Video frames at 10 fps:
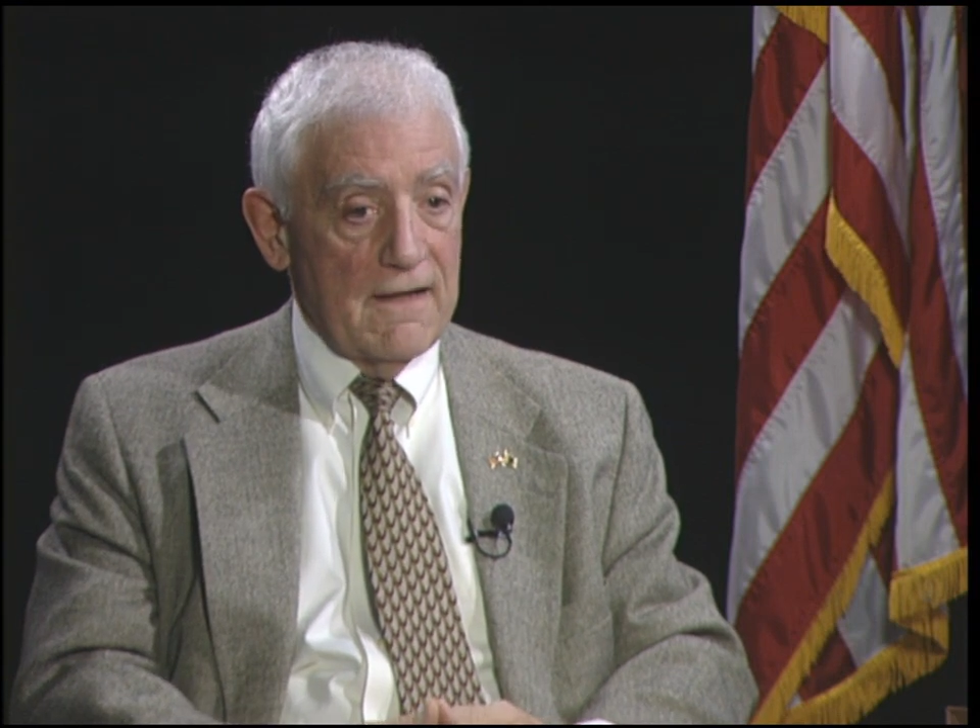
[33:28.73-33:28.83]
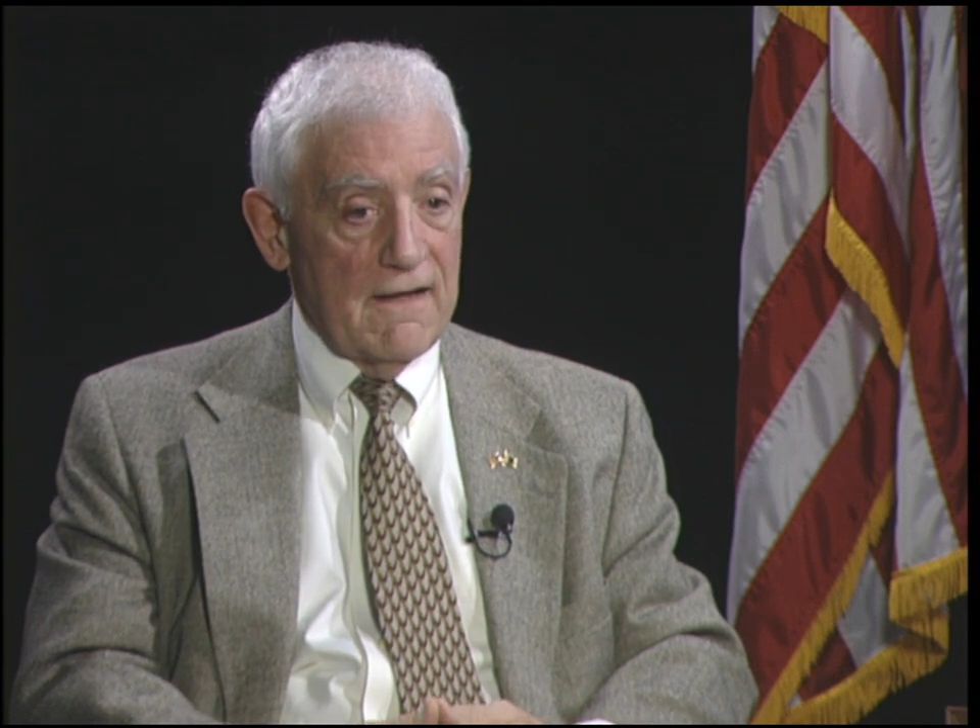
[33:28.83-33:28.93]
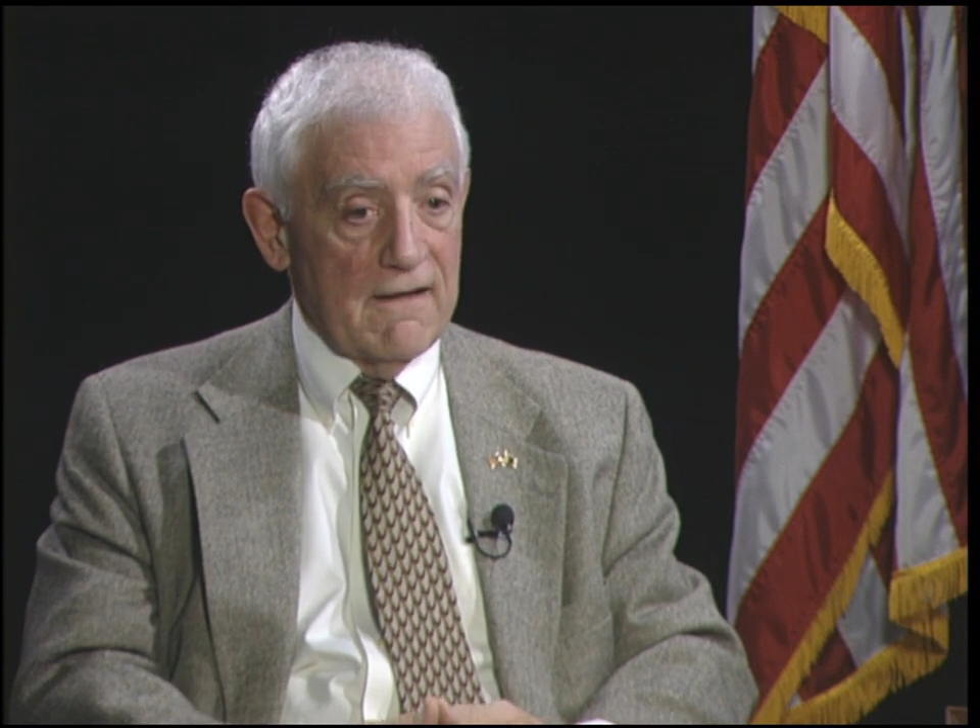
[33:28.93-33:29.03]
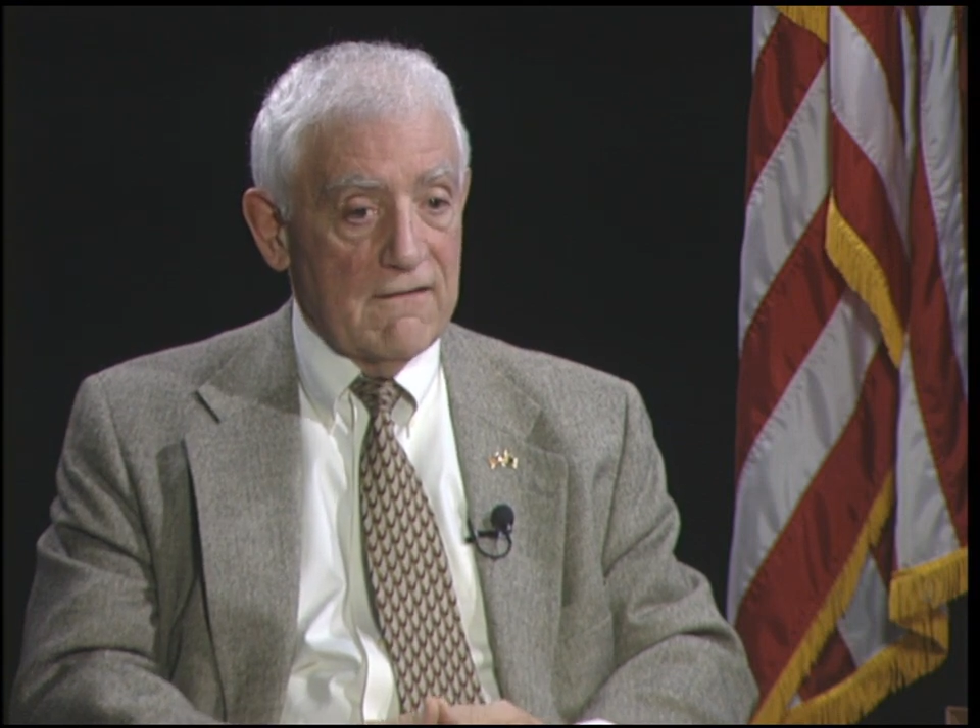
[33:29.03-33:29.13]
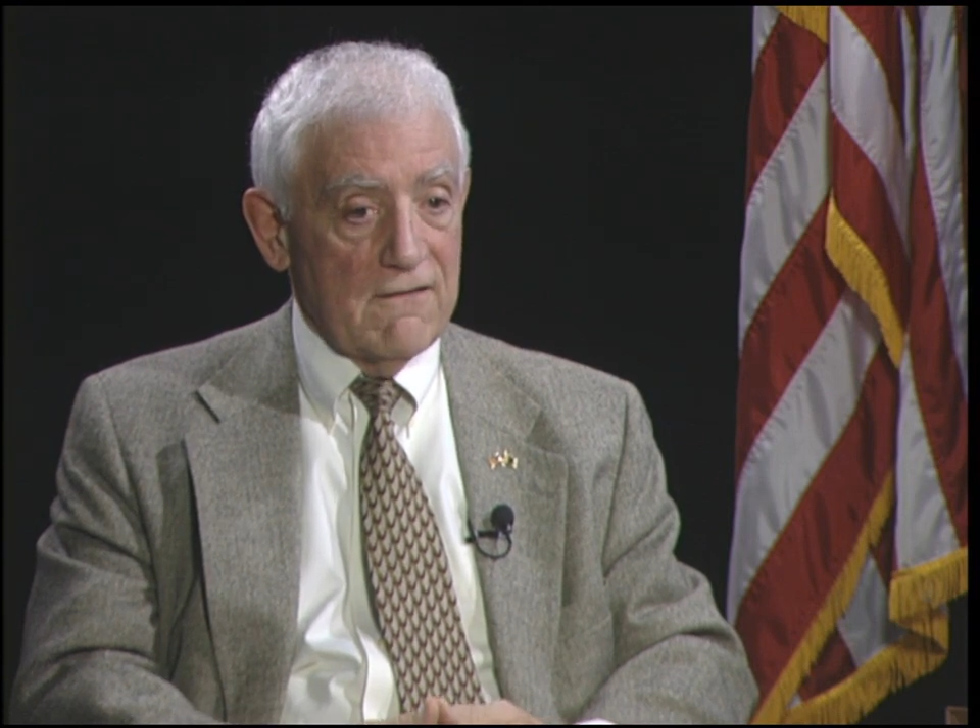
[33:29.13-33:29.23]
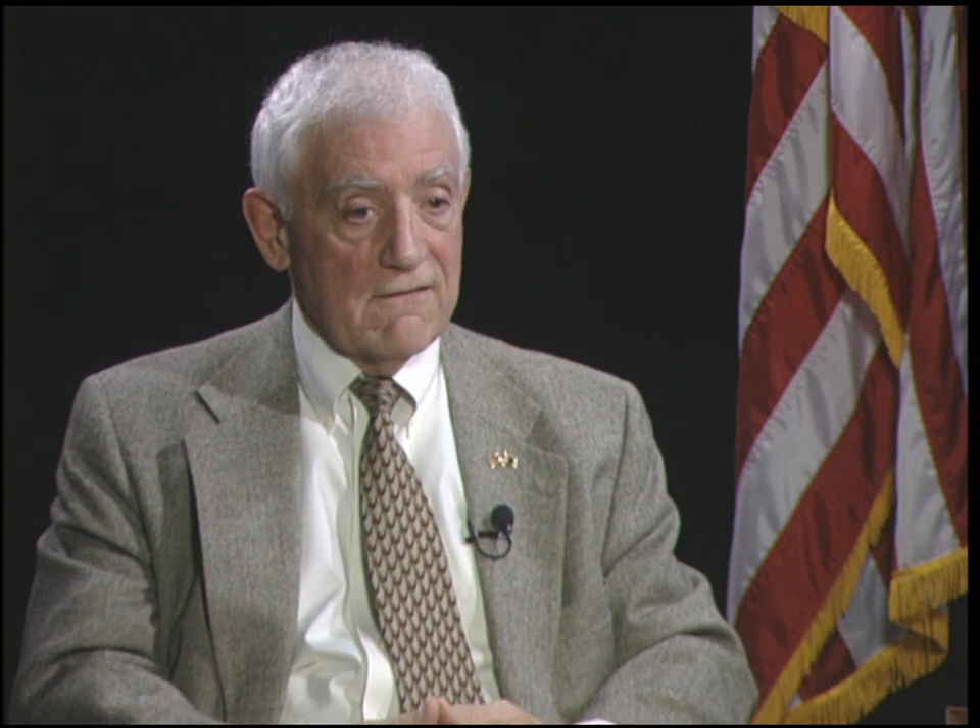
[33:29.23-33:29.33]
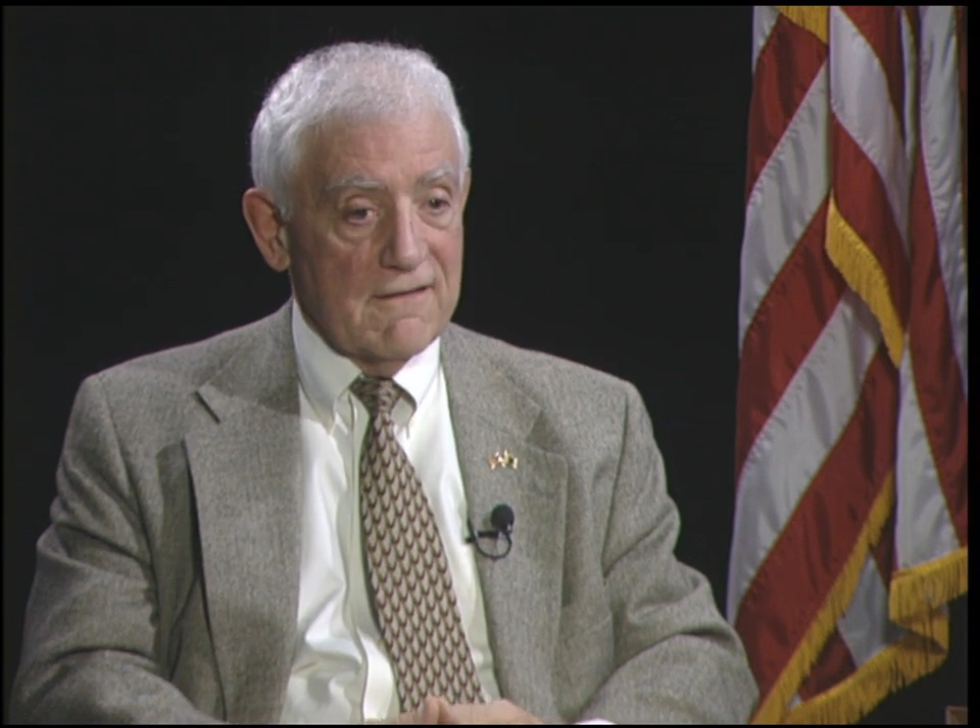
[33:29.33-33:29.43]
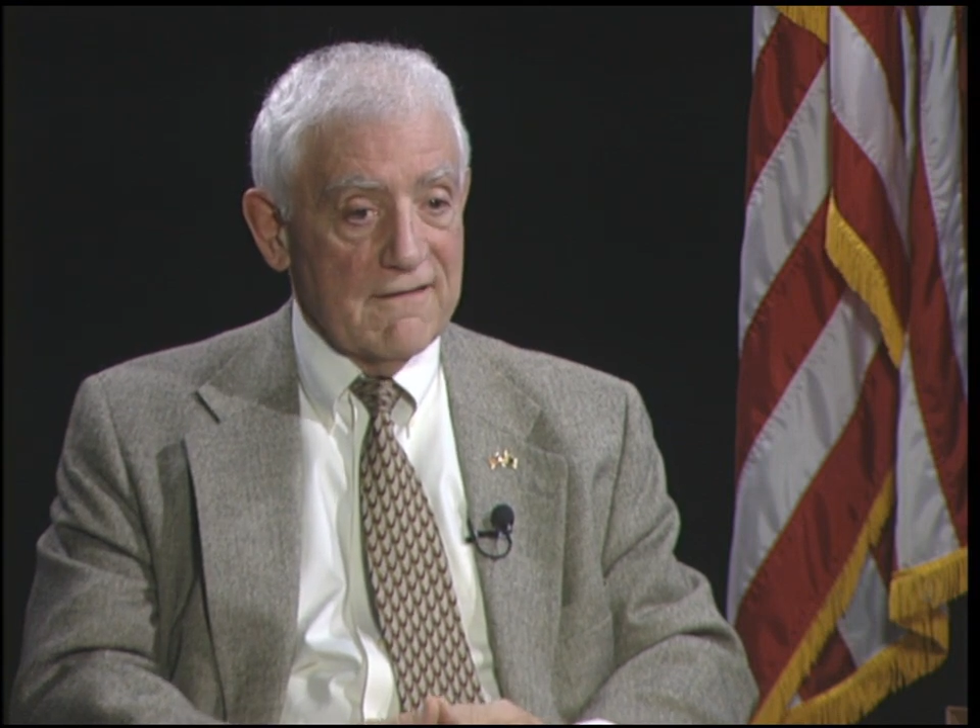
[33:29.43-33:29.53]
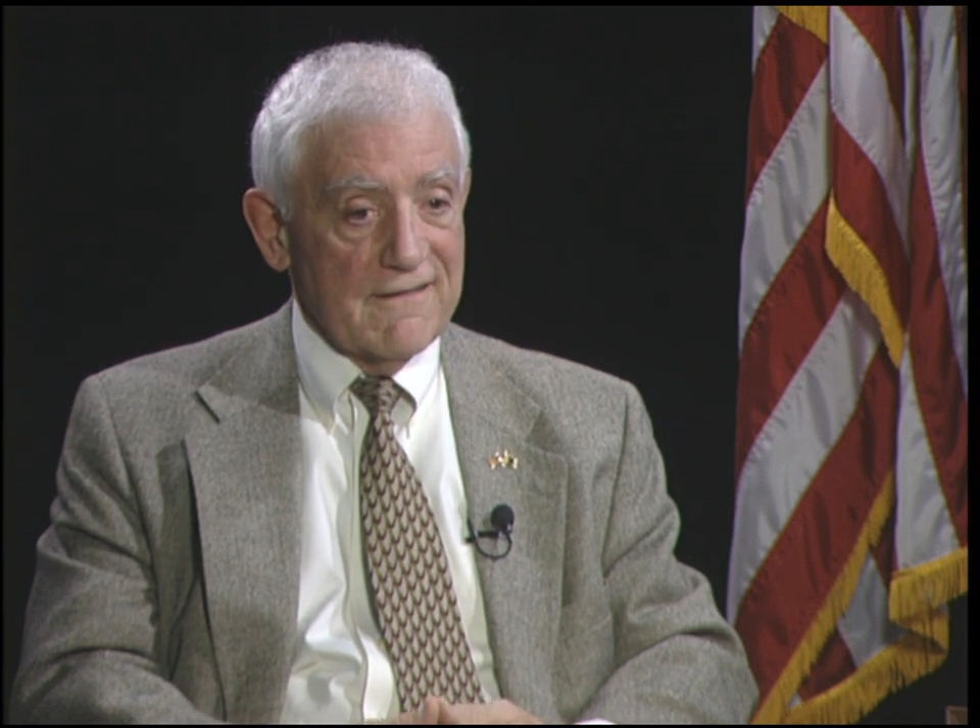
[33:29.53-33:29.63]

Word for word: and